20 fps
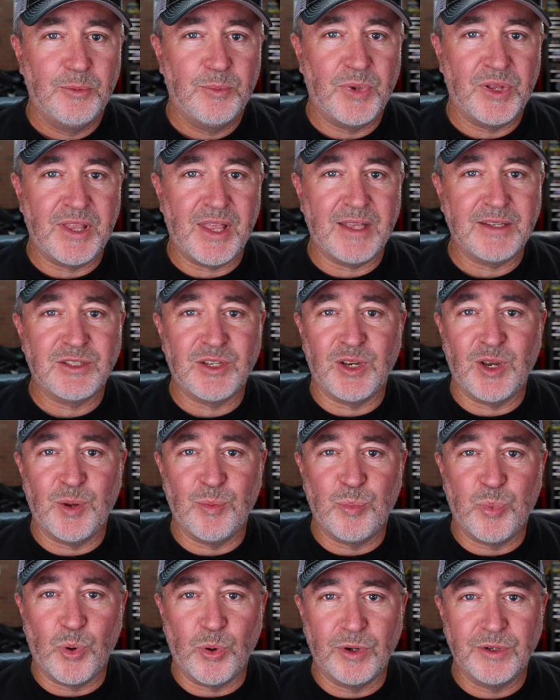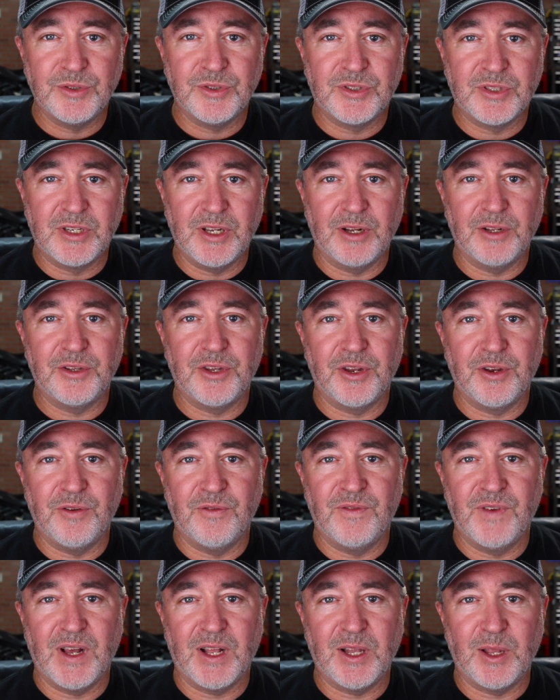But that's an important skill to
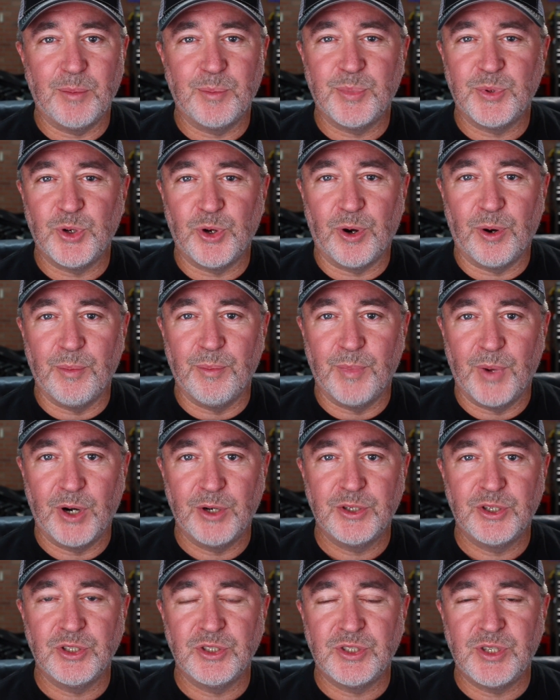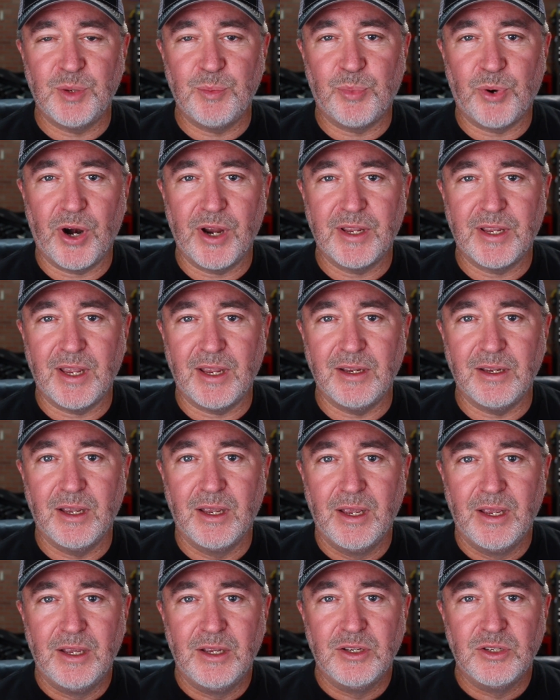develop, your emergency braking,
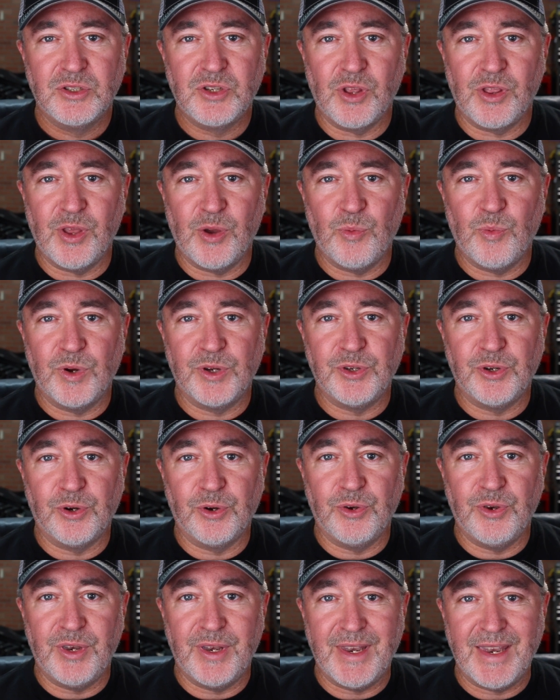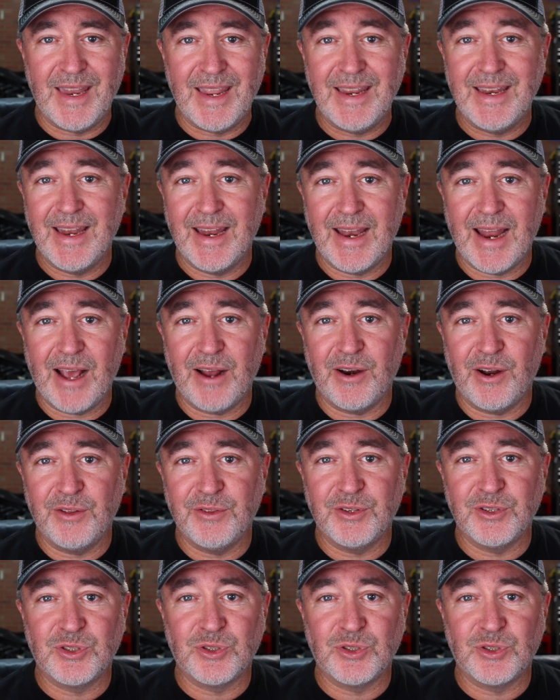so that when you're needed out on the